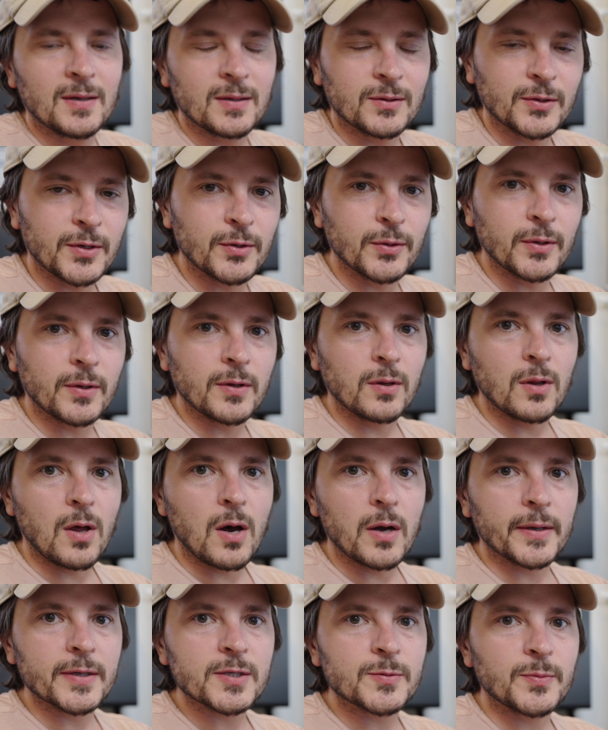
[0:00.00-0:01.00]
Literally the
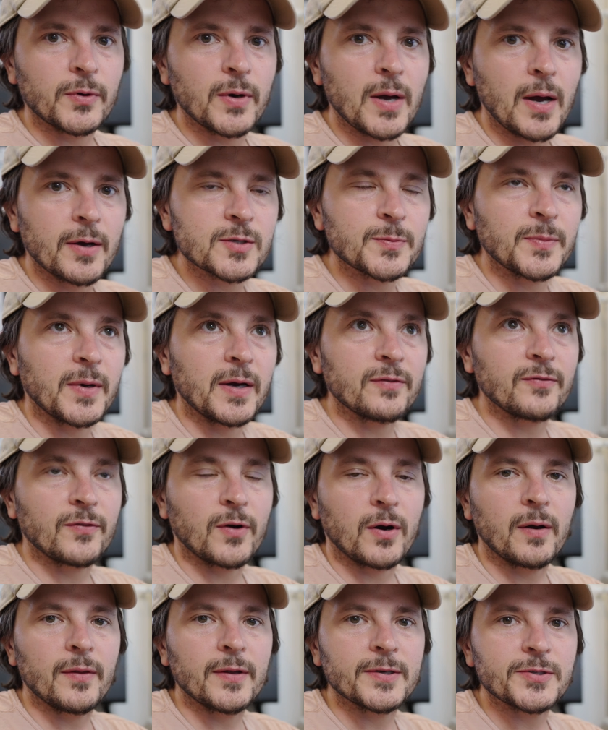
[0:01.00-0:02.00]
longest brewhouse by
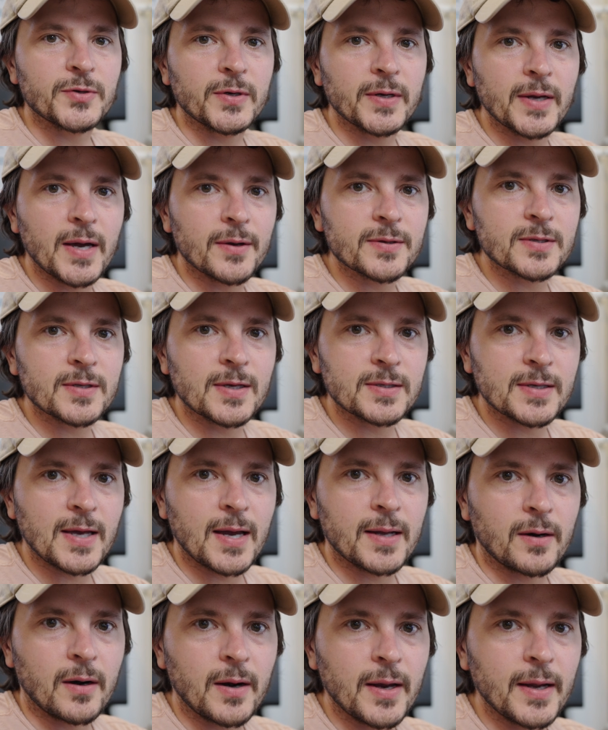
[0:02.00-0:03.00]
far that Tree House has
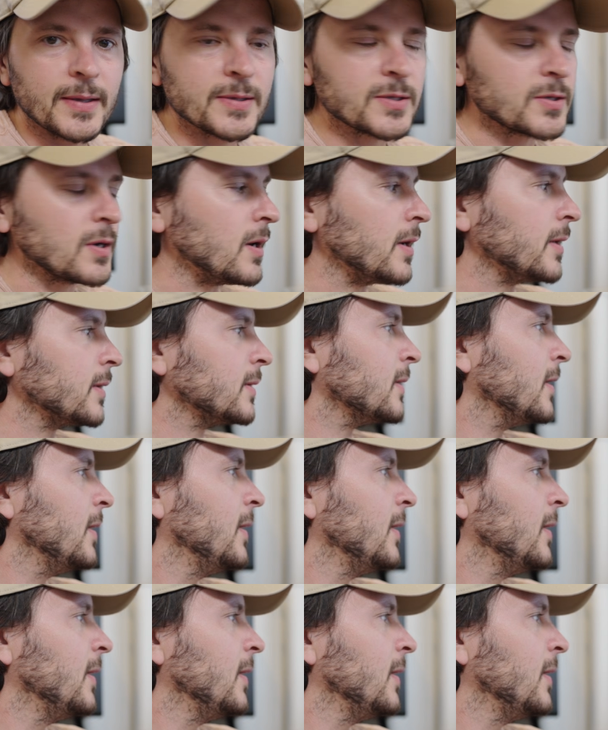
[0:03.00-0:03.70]
had our hands on.